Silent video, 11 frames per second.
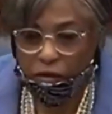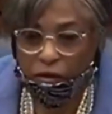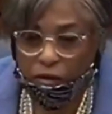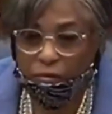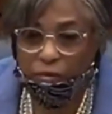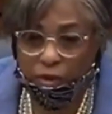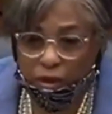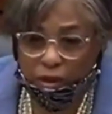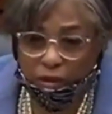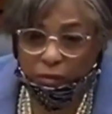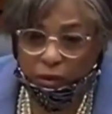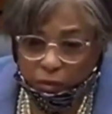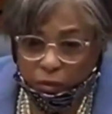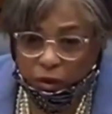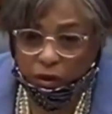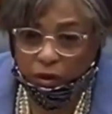Do some deliberate
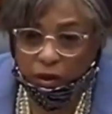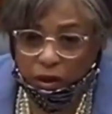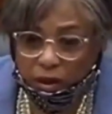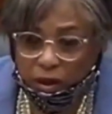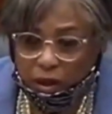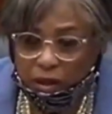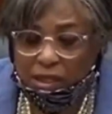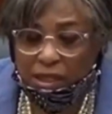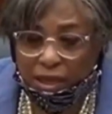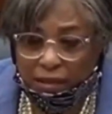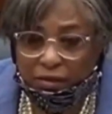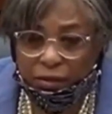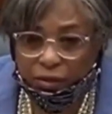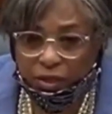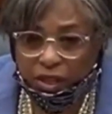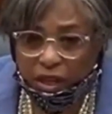work to
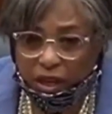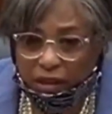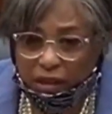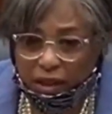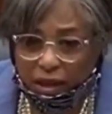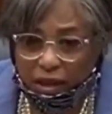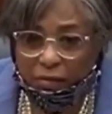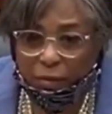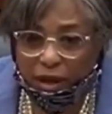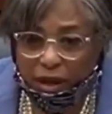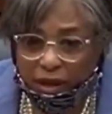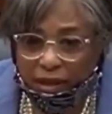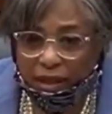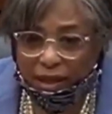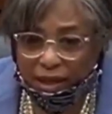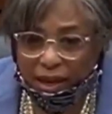understand the impact
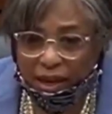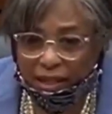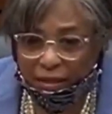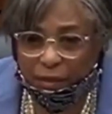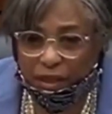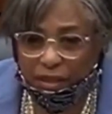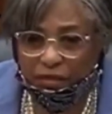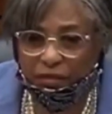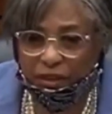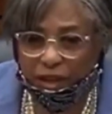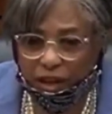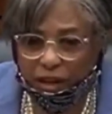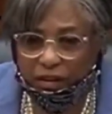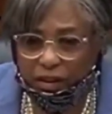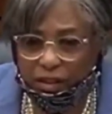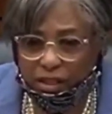that it has, because if a
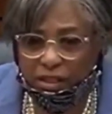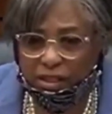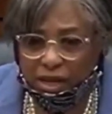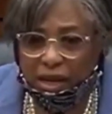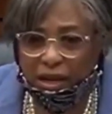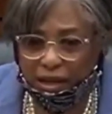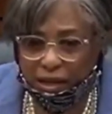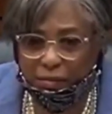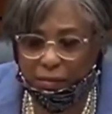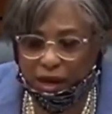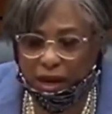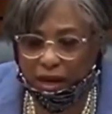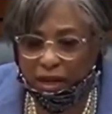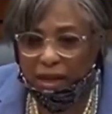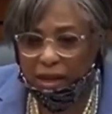carrier does not come back,